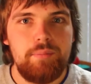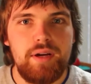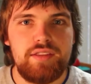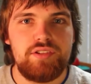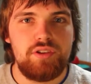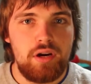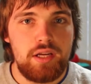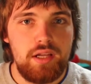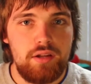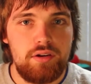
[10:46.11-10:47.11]
But the Star
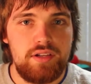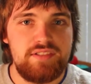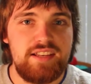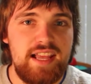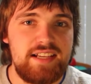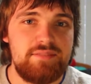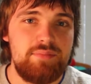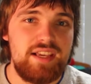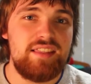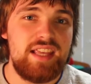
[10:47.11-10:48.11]
Killer is the next
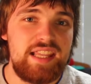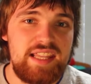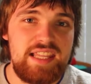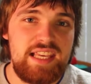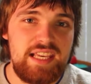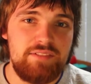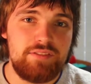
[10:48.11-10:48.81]
big thing that the